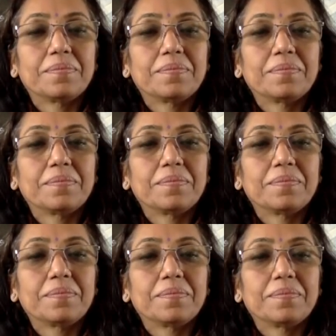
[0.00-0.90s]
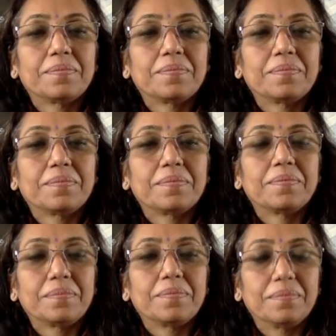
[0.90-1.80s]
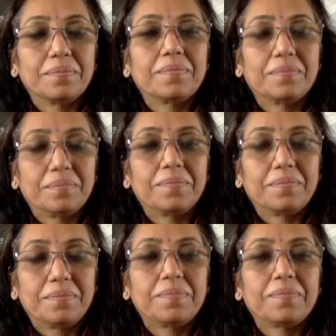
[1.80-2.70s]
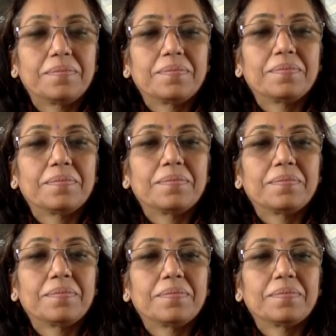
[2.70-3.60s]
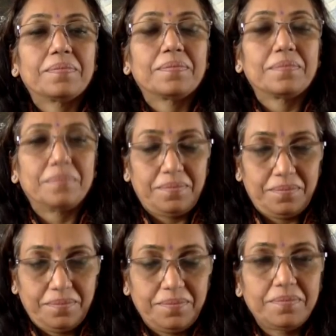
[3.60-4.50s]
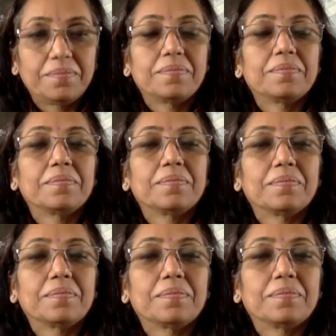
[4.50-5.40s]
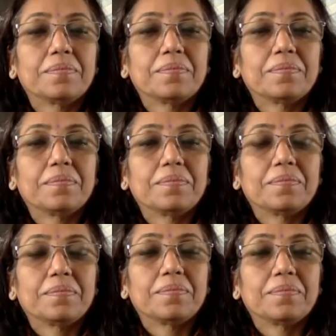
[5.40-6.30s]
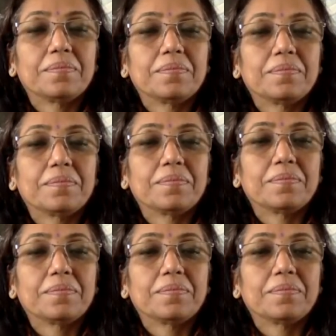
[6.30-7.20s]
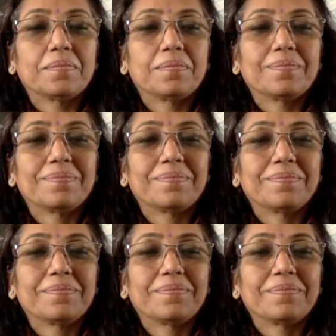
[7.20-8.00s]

[no speech]